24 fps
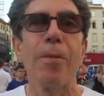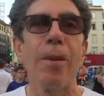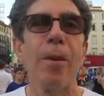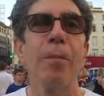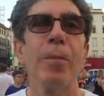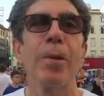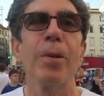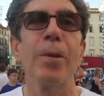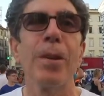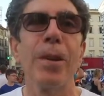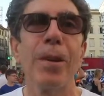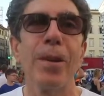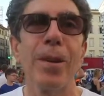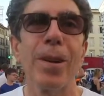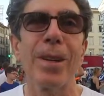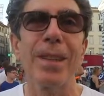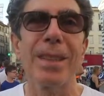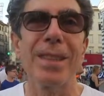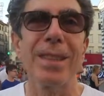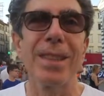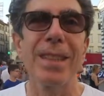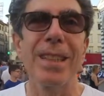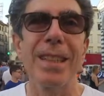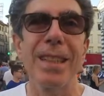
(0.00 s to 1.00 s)
from New York
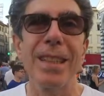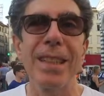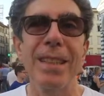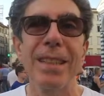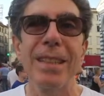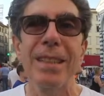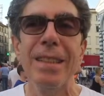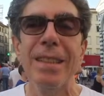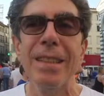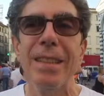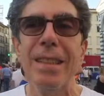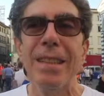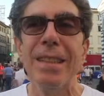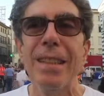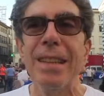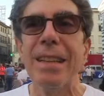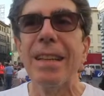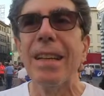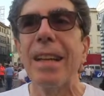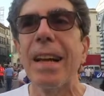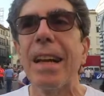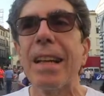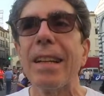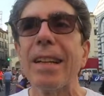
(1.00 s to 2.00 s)
City,
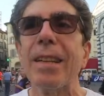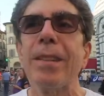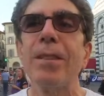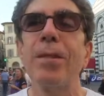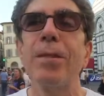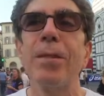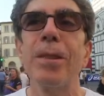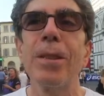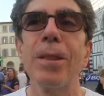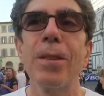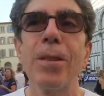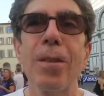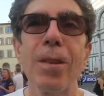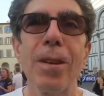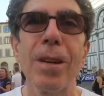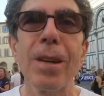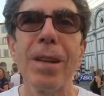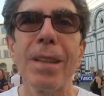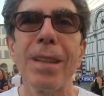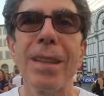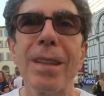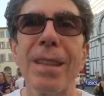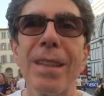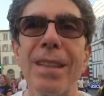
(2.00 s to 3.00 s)
and in New
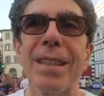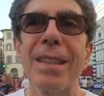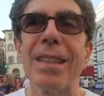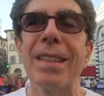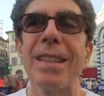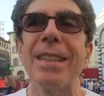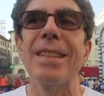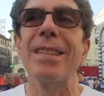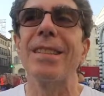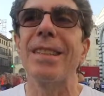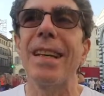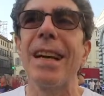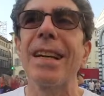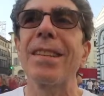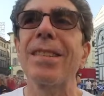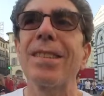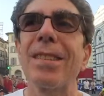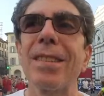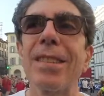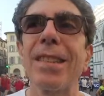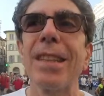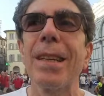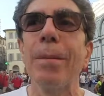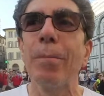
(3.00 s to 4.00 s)
York it is
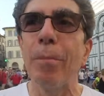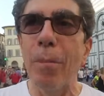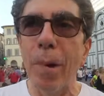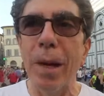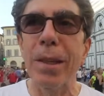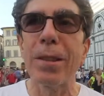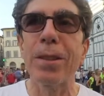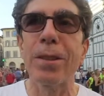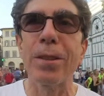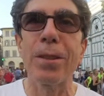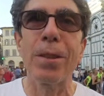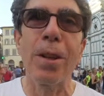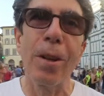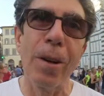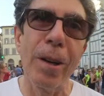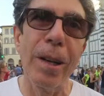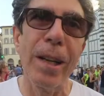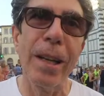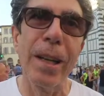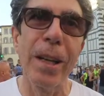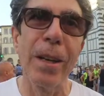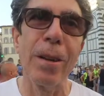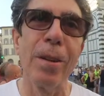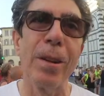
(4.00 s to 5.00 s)
actually much
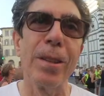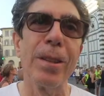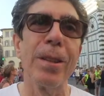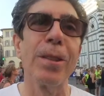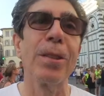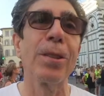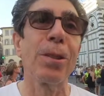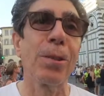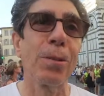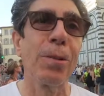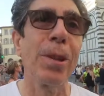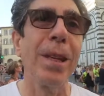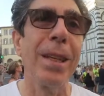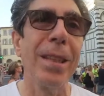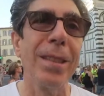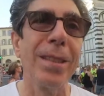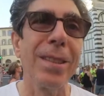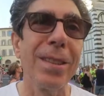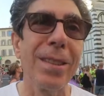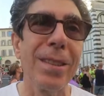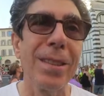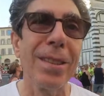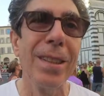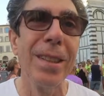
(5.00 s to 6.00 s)
dirtier in the
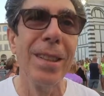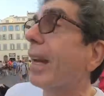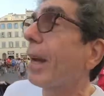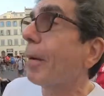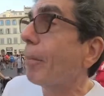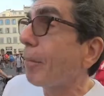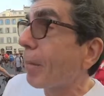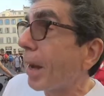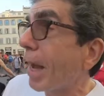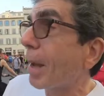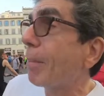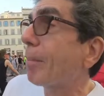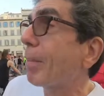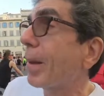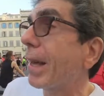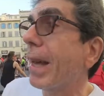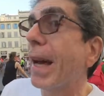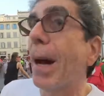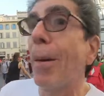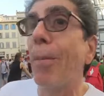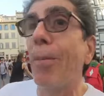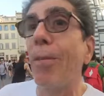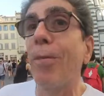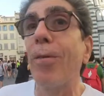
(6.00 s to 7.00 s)
streets. It might be
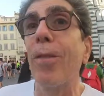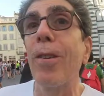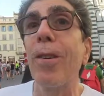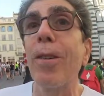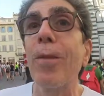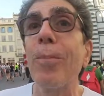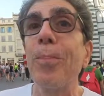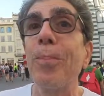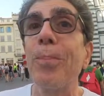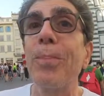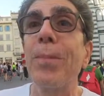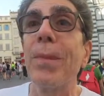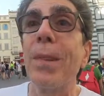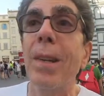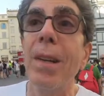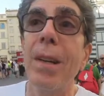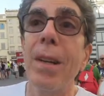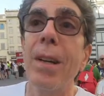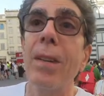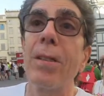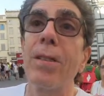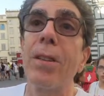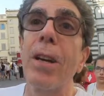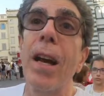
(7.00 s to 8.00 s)
helpful
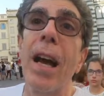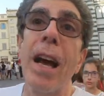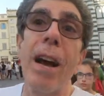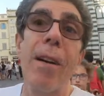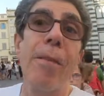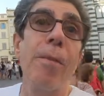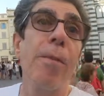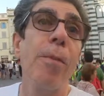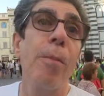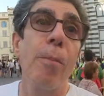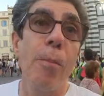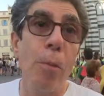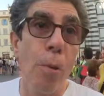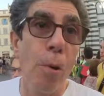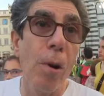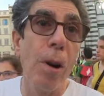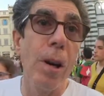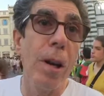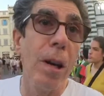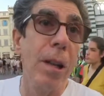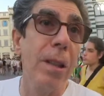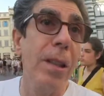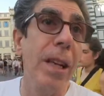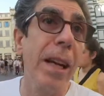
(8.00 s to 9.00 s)
to have
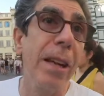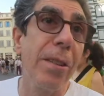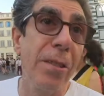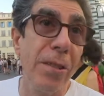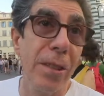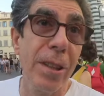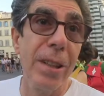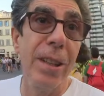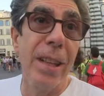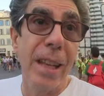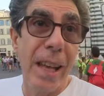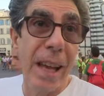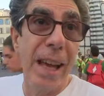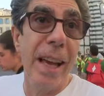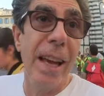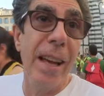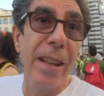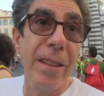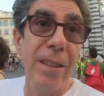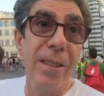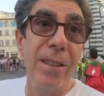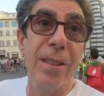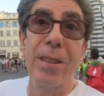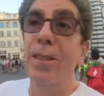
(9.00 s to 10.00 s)
more collection
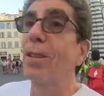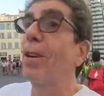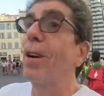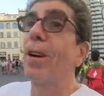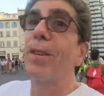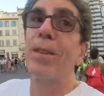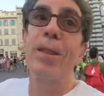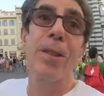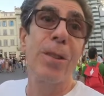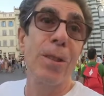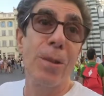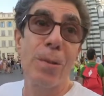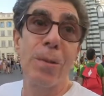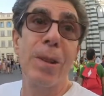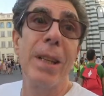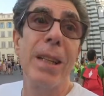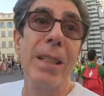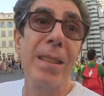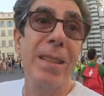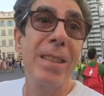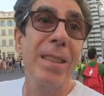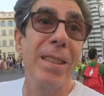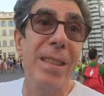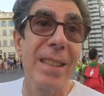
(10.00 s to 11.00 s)
cans on the
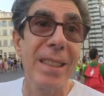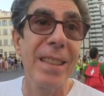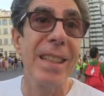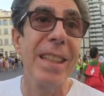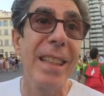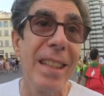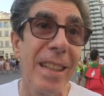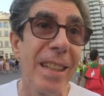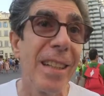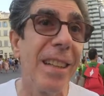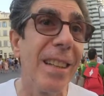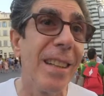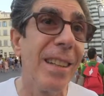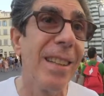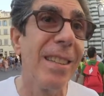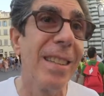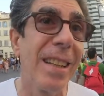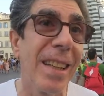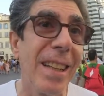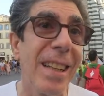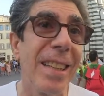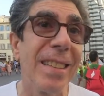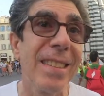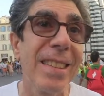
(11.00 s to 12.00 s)
streets here
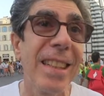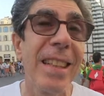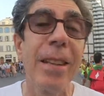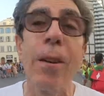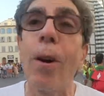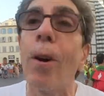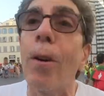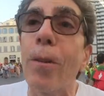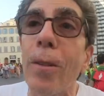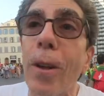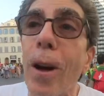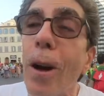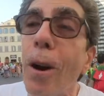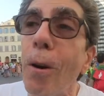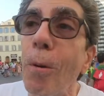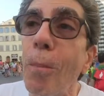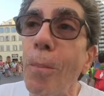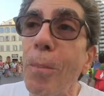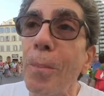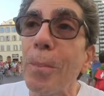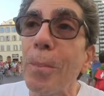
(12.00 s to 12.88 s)
than I see, although